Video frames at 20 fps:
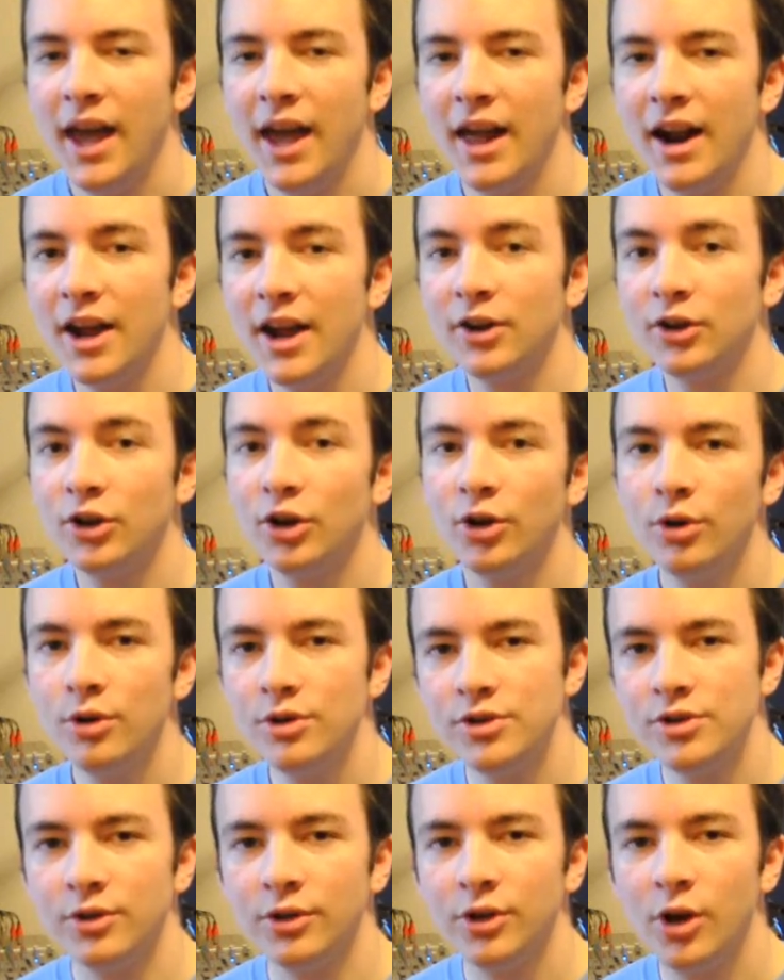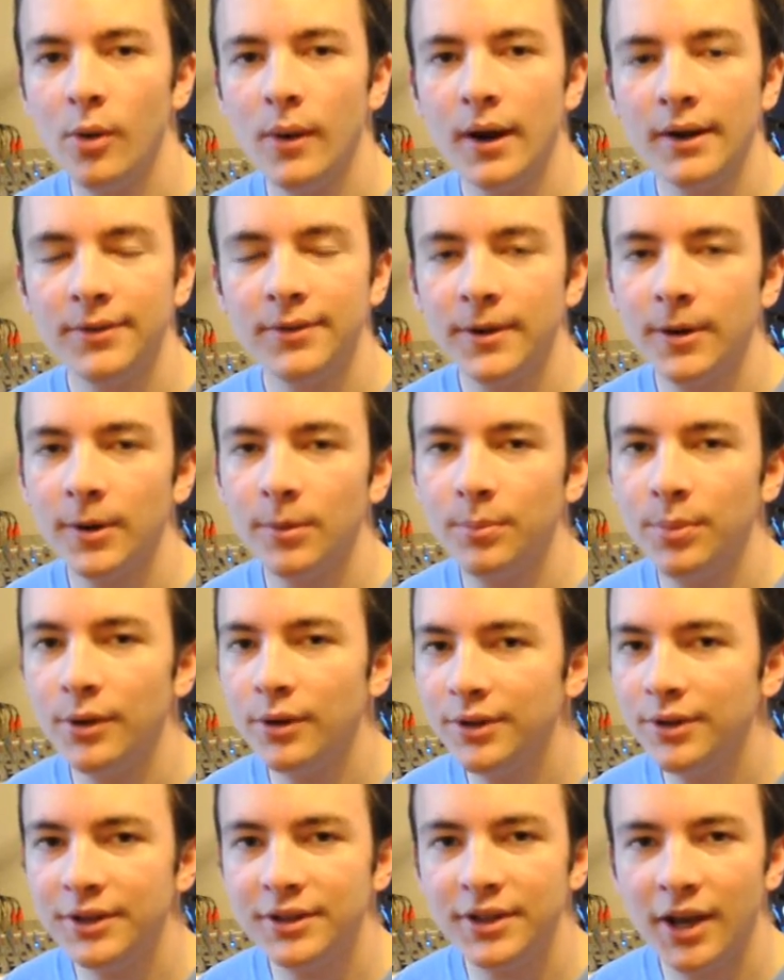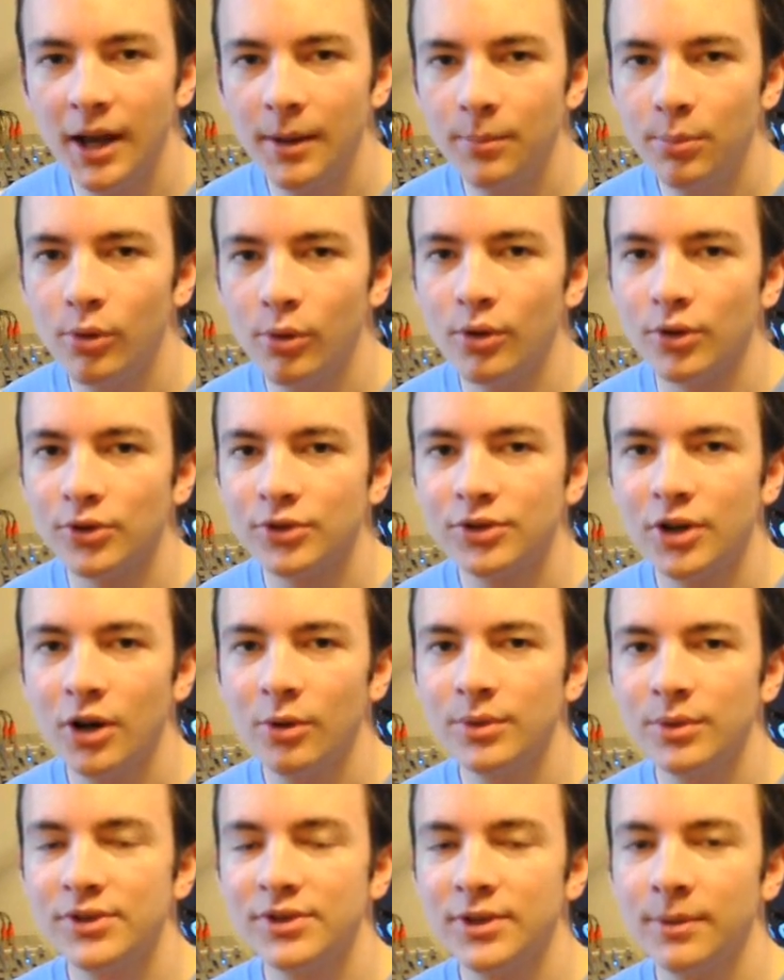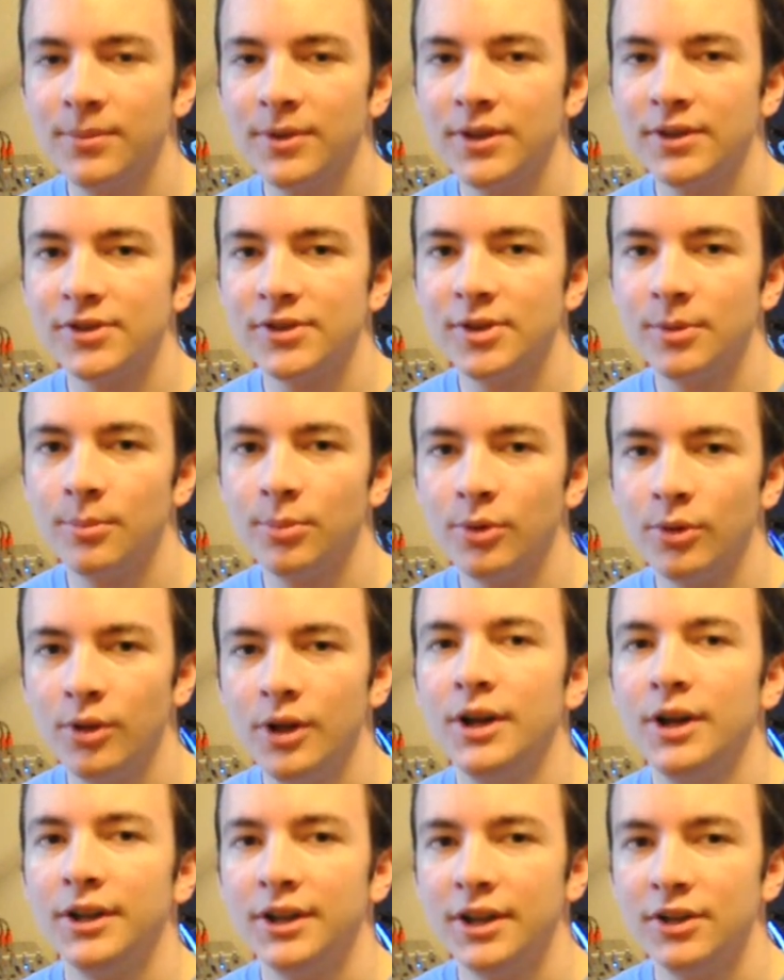And I encourage you, go out there, build a dipole. Start with something simple.